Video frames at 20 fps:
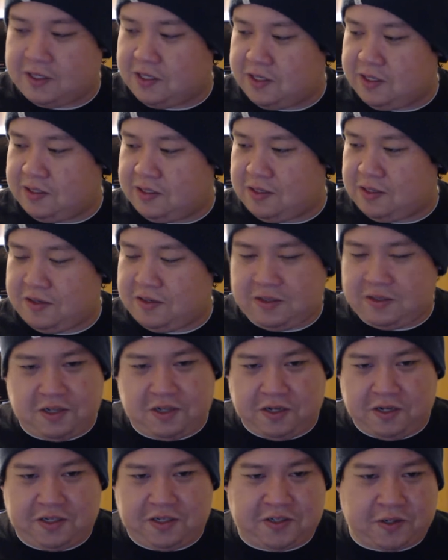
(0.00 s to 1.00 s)

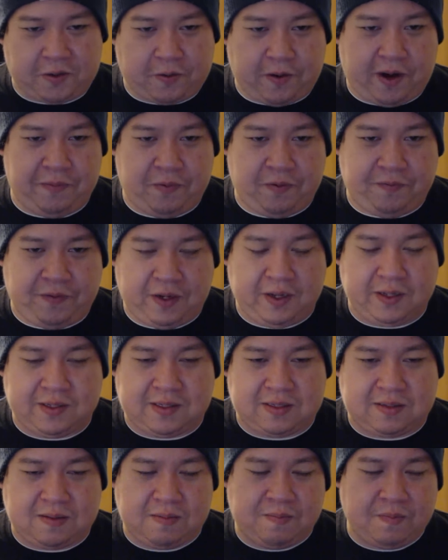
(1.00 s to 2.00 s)
It's just a great movie.
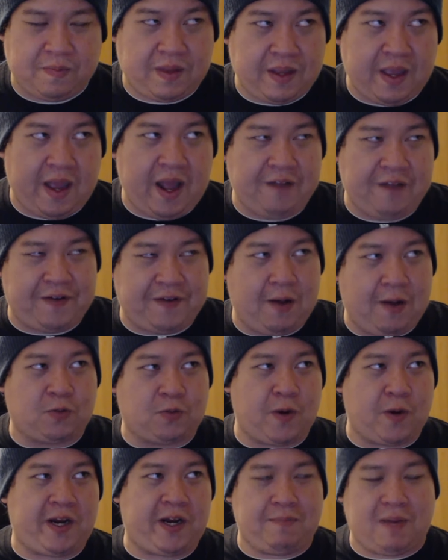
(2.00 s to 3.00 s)
If I
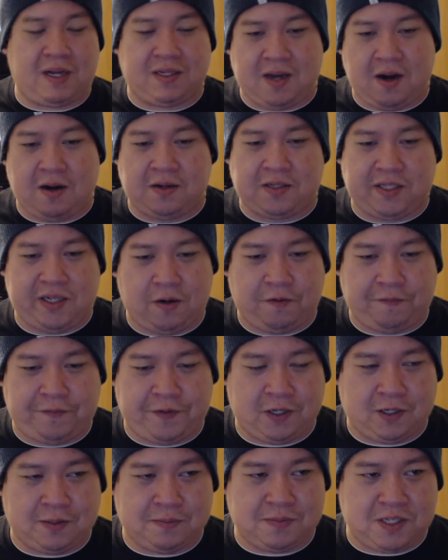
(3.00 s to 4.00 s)
was ranking my Tarantino
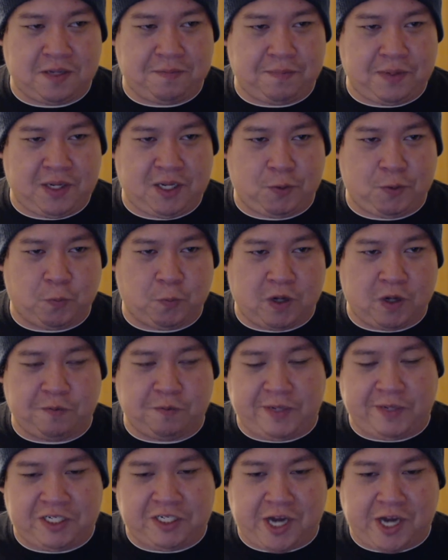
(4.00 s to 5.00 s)
films, it'd be 1
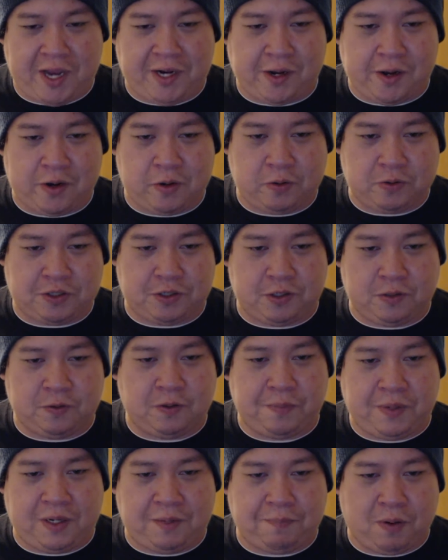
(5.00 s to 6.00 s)
would be Django, 2
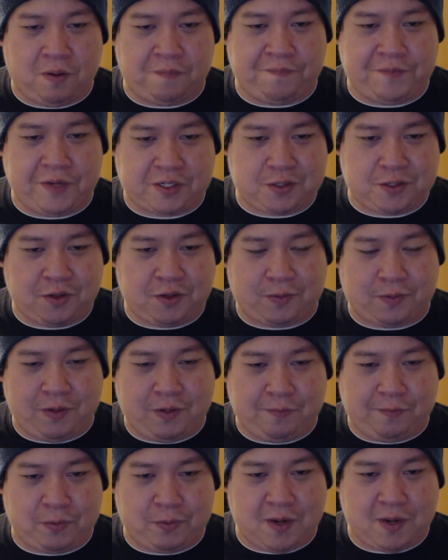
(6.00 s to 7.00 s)
would be Pulp Fiction,
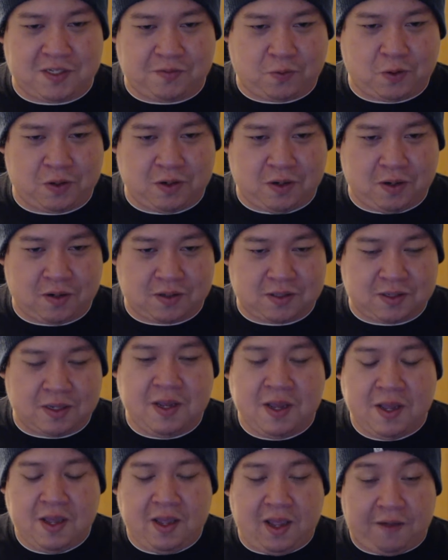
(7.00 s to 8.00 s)
3 would be Reservoir Dogs,
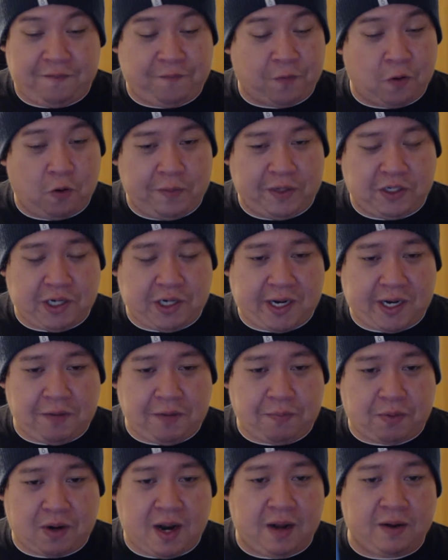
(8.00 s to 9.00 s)
and 4 would be
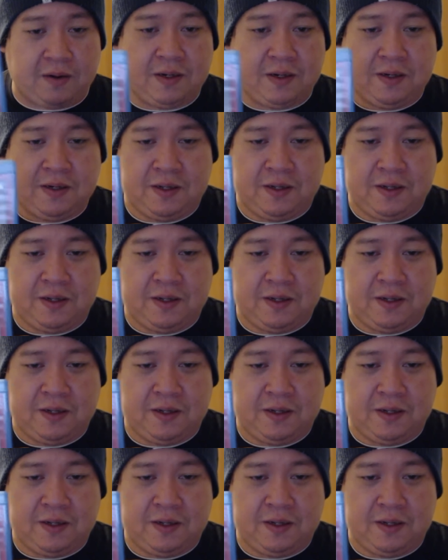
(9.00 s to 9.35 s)
Jackie Brown.